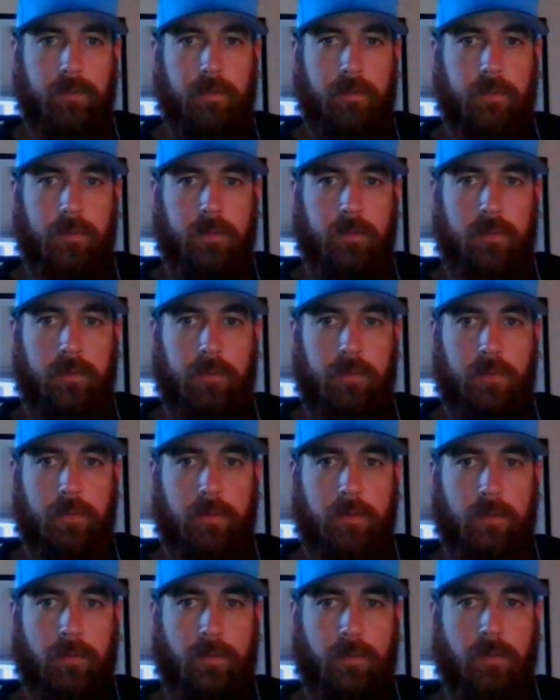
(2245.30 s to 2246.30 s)

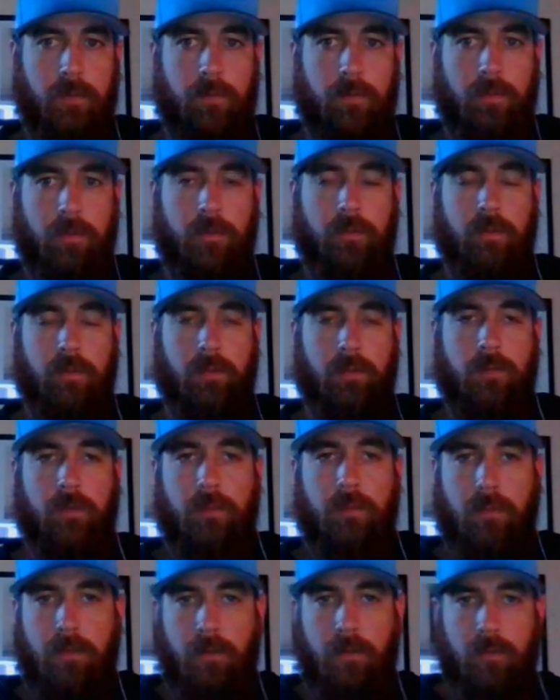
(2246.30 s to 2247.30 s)

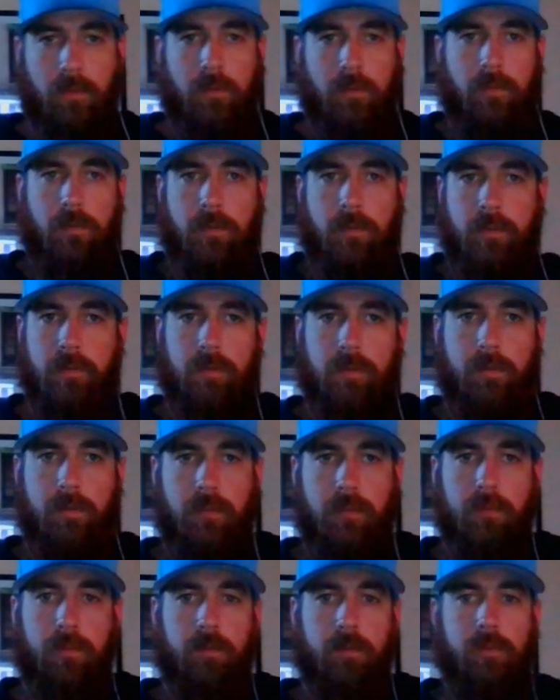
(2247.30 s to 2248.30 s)

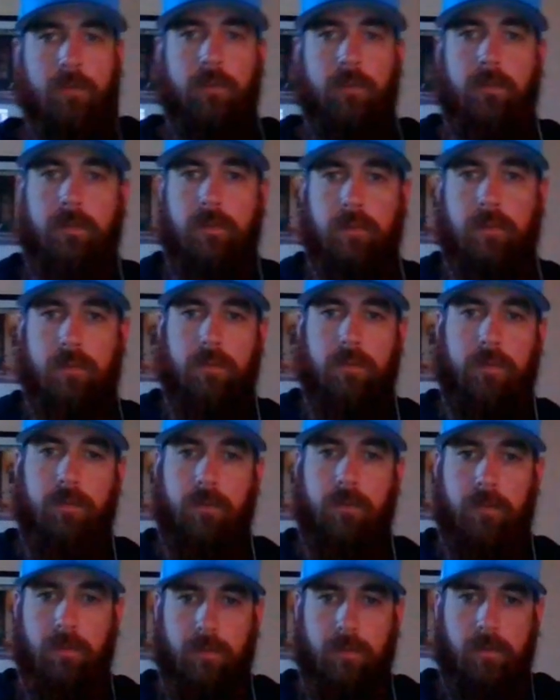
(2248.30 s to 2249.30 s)

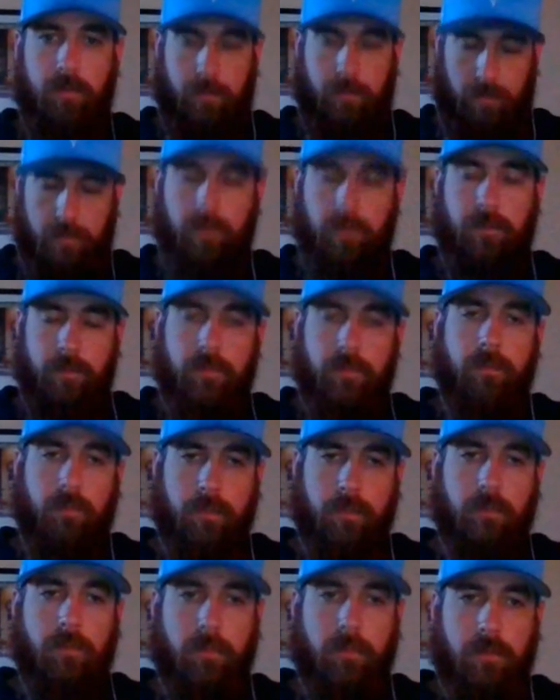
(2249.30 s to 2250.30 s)

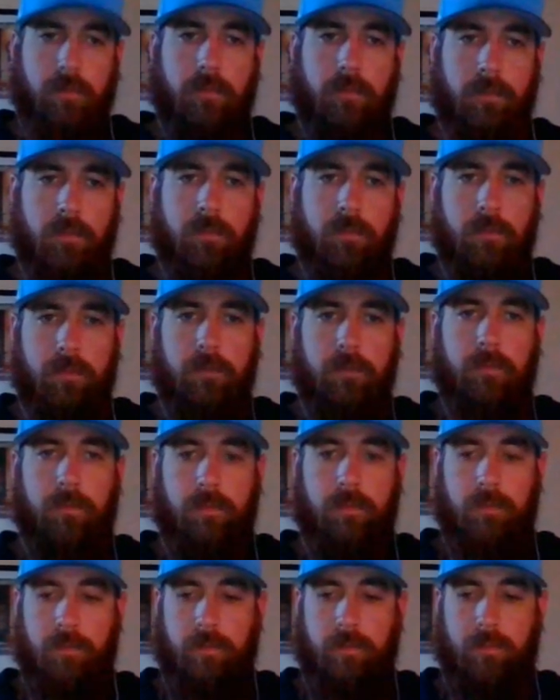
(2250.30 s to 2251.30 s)

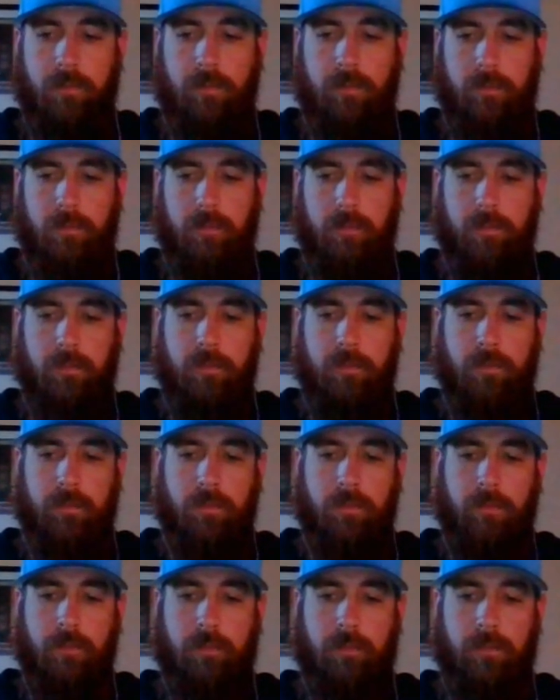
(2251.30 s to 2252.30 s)

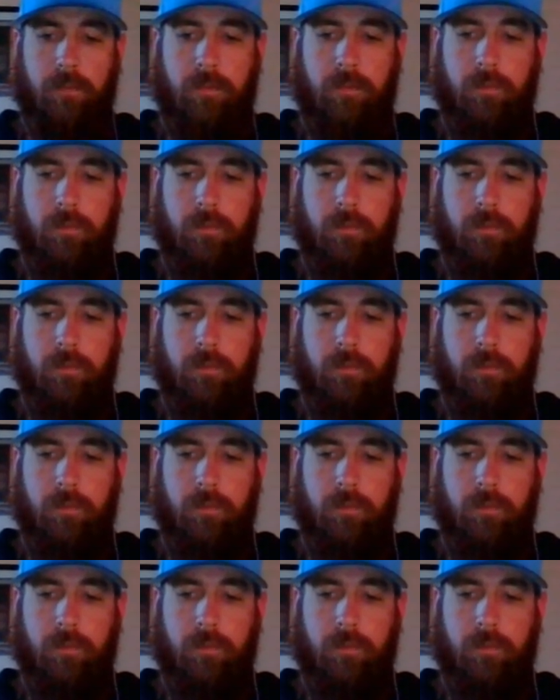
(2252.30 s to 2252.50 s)
The person shown says nothing.